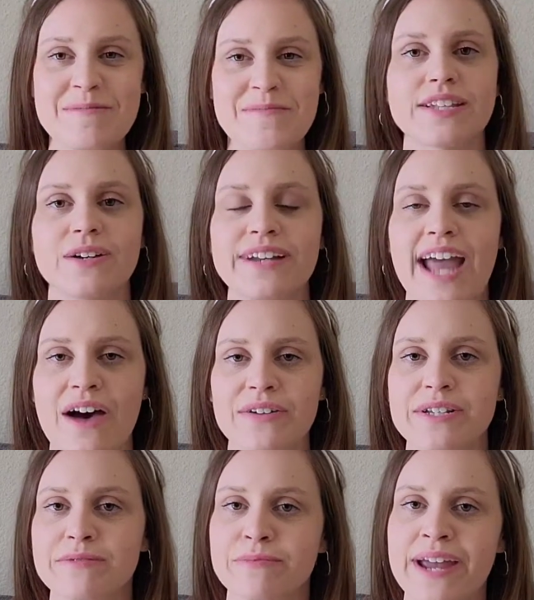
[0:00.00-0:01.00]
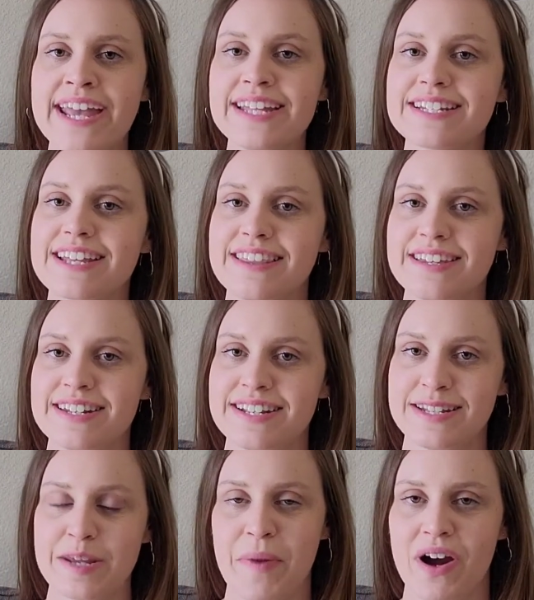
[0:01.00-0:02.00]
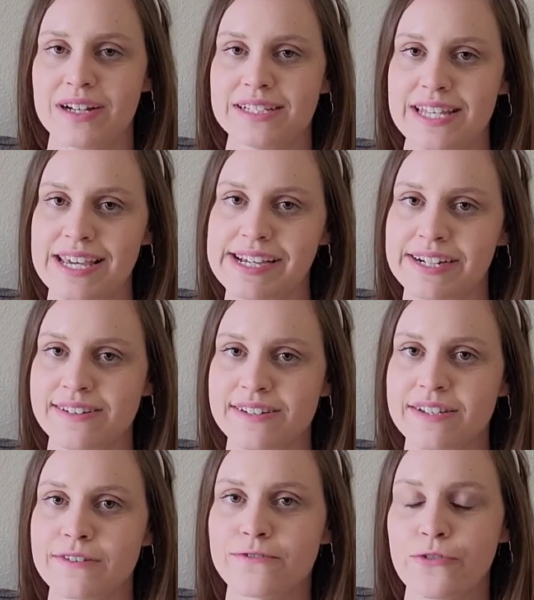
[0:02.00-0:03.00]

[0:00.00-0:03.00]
So now to rate the Disney Parks ears.